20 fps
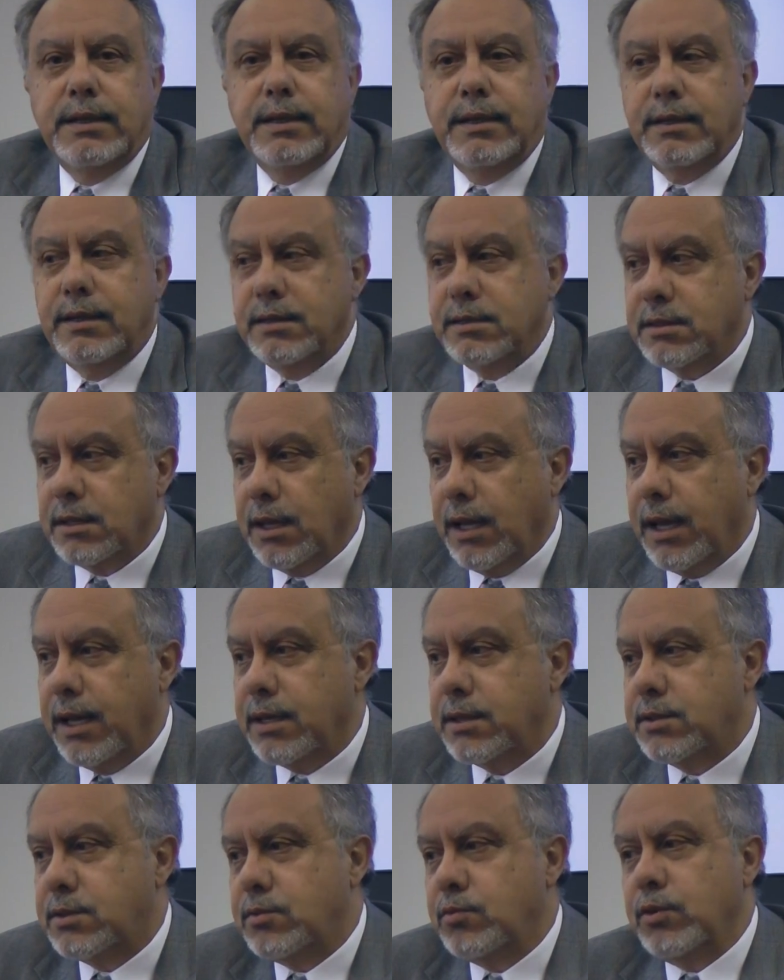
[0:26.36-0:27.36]
In this
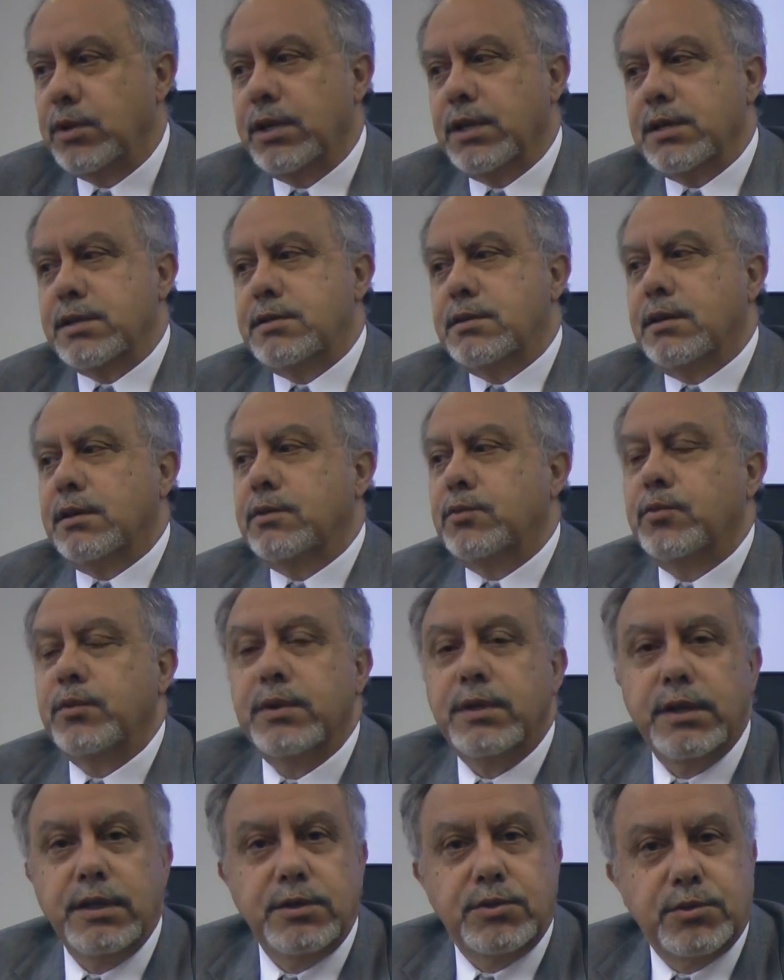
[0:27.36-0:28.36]
class, we're going to start
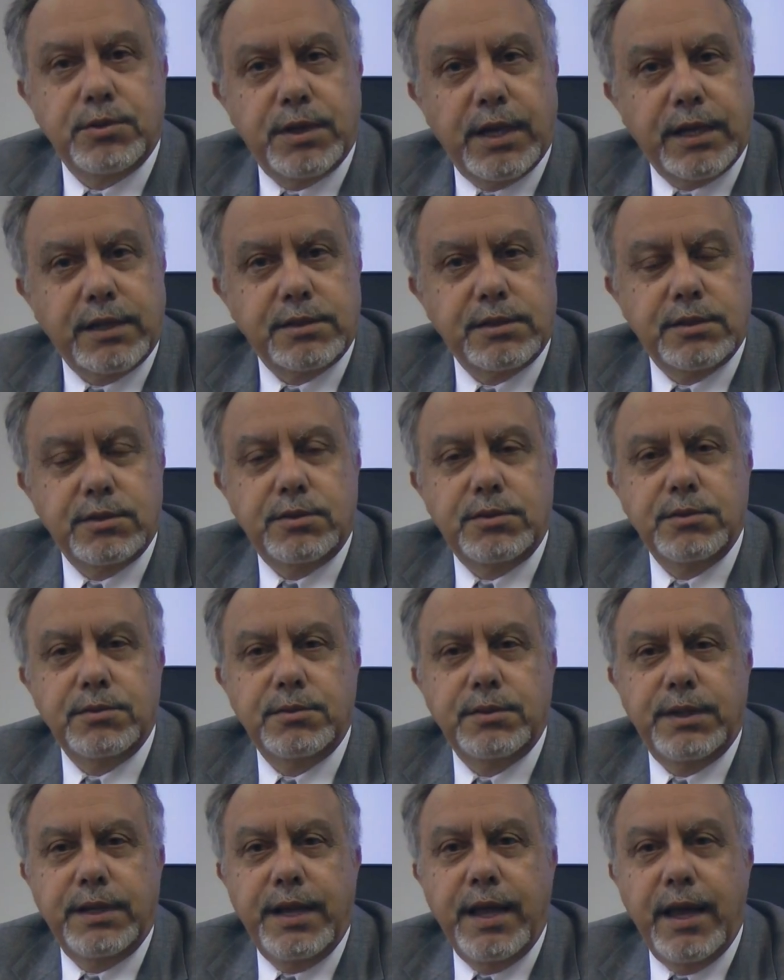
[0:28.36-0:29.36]
with Introduction
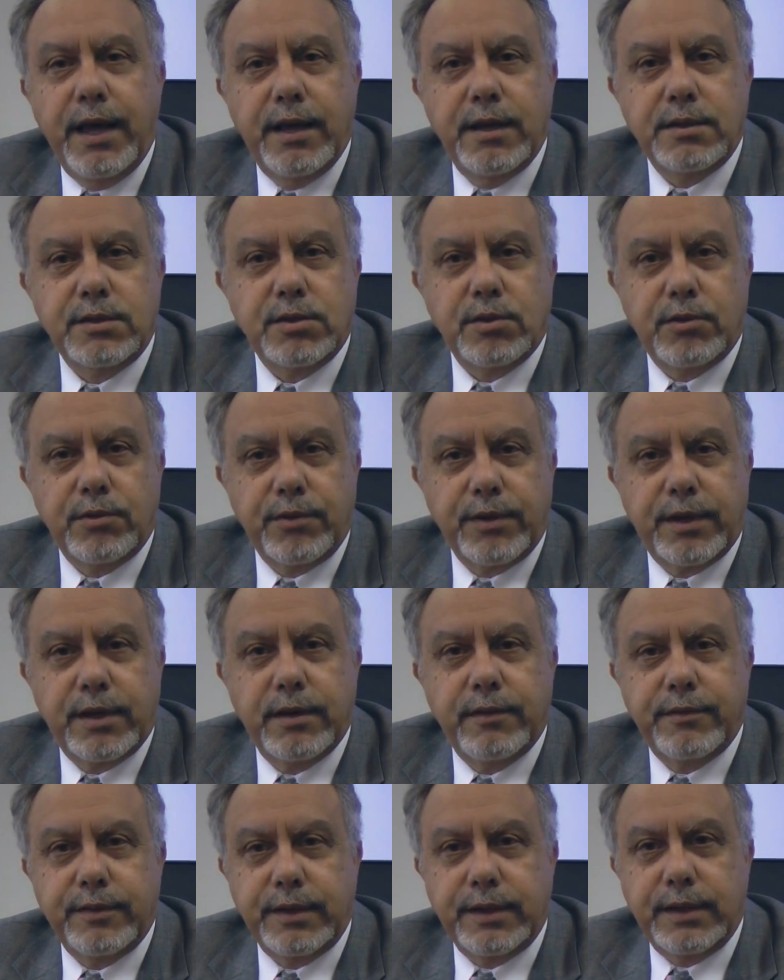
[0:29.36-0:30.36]
to Enhanced Oil
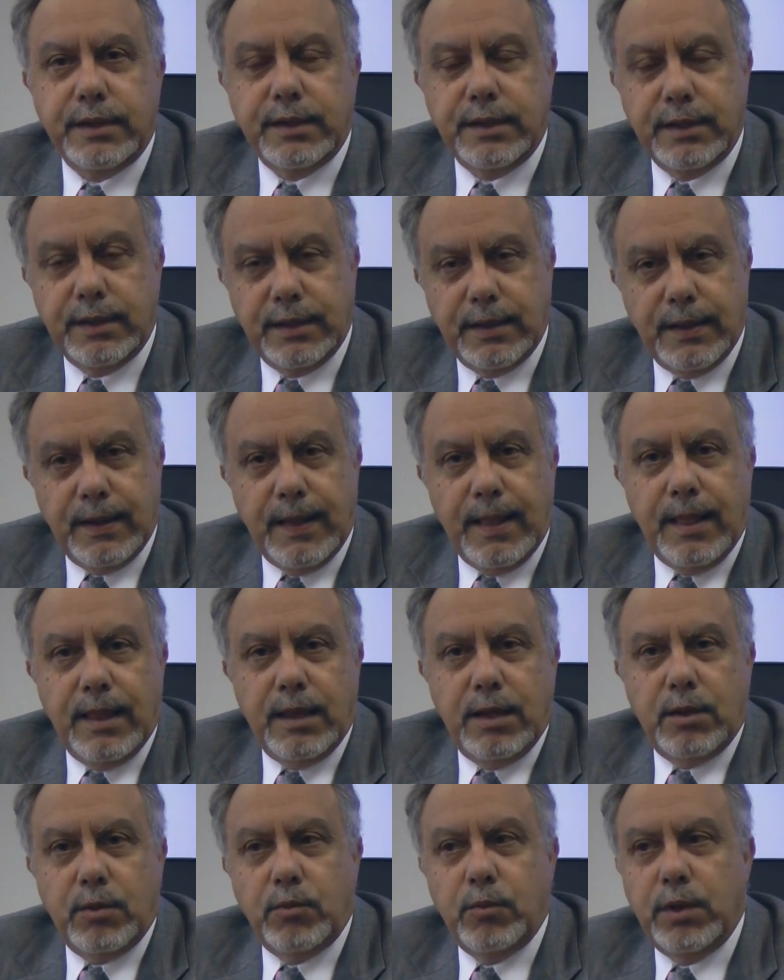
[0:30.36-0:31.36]
Recovery.
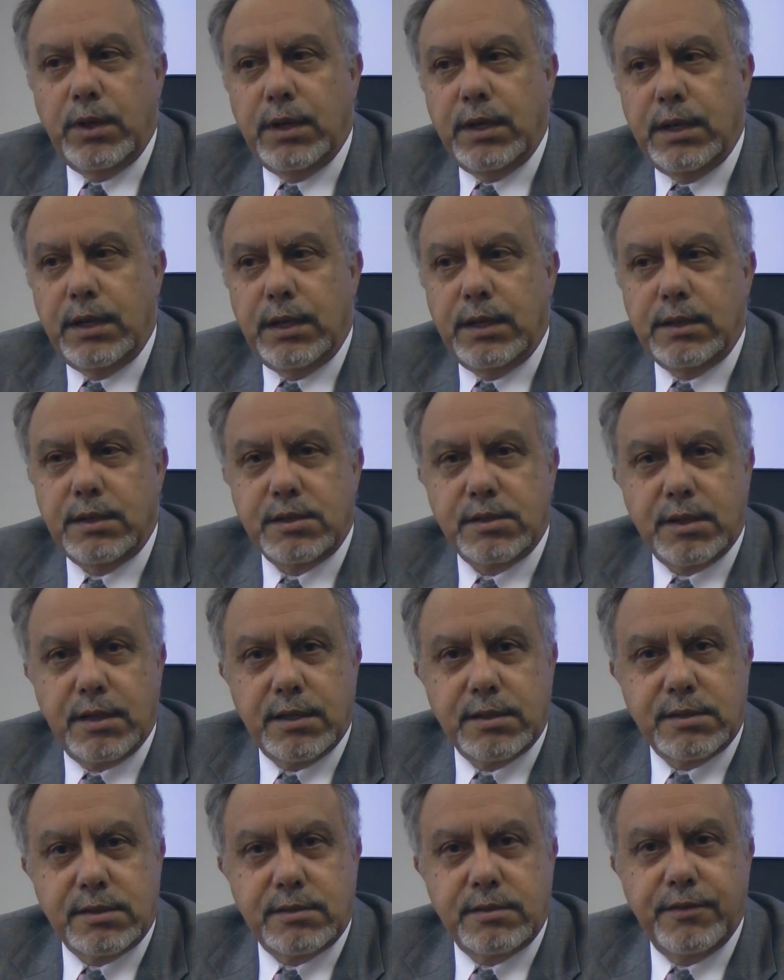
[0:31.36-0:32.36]
We'll
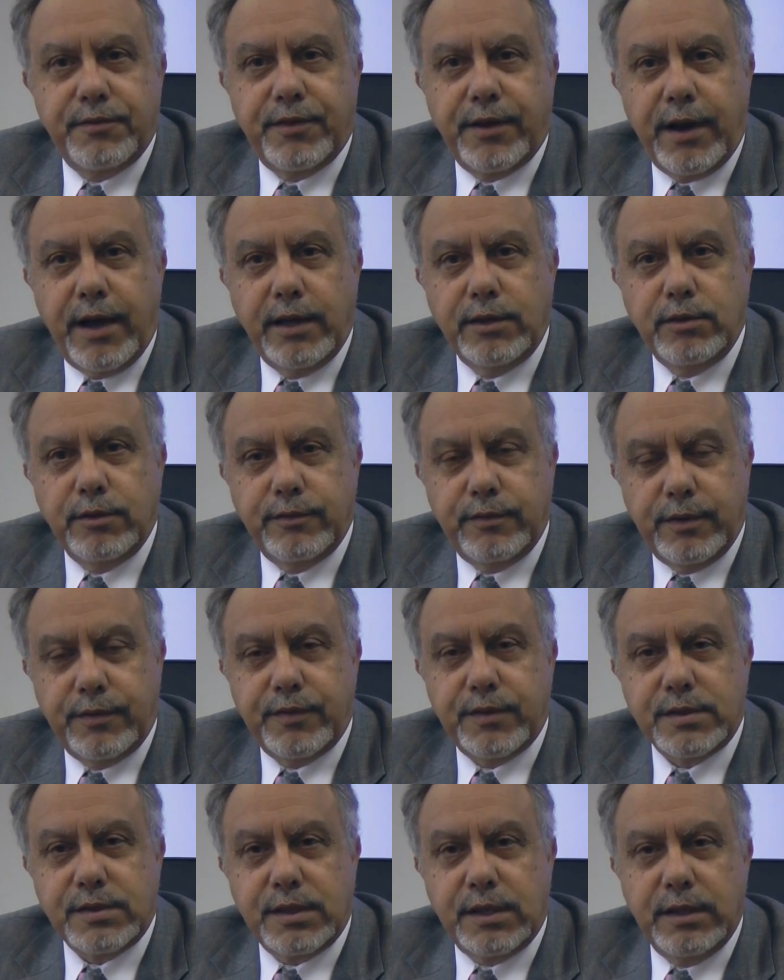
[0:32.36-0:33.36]
discuss the variety of
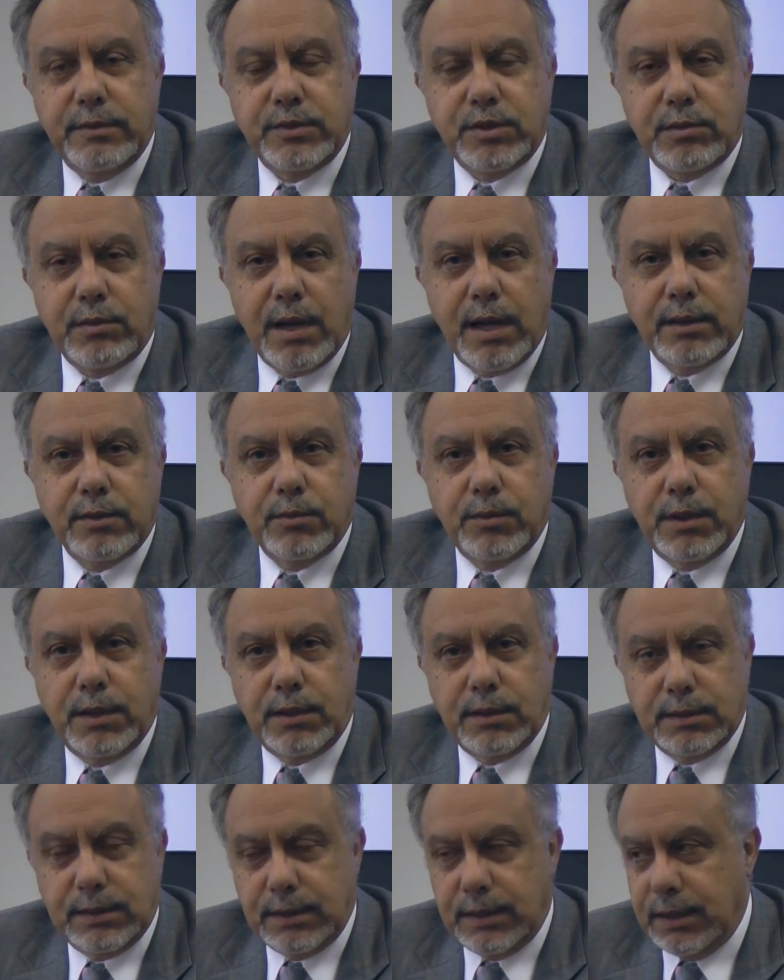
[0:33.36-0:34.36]
different schemes around the
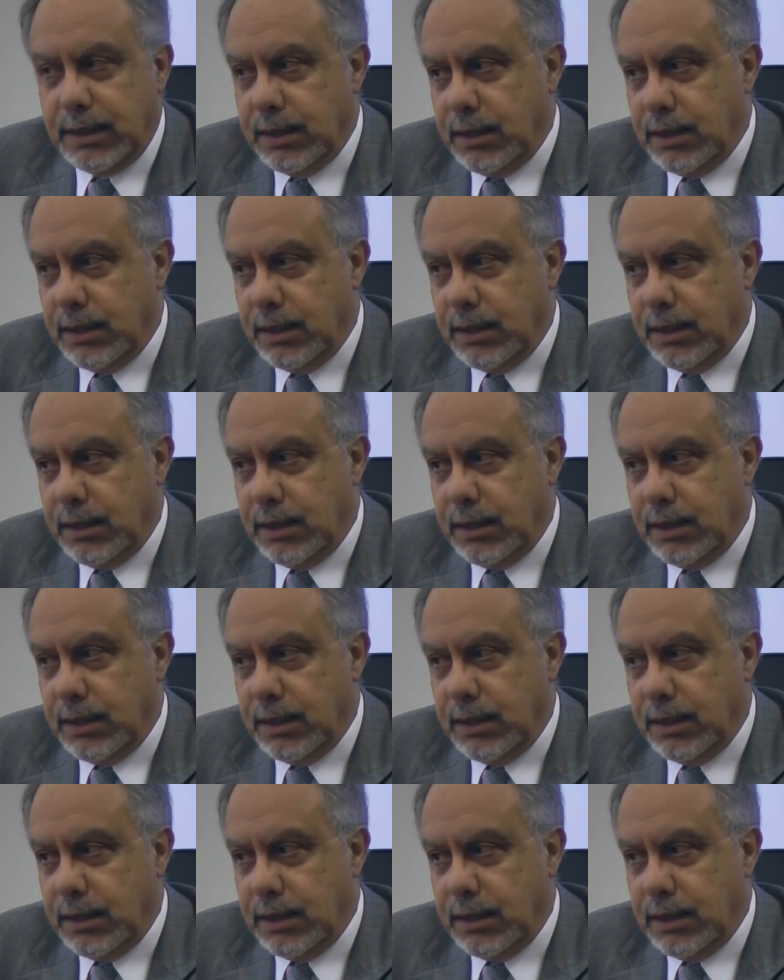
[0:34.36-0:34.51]
world.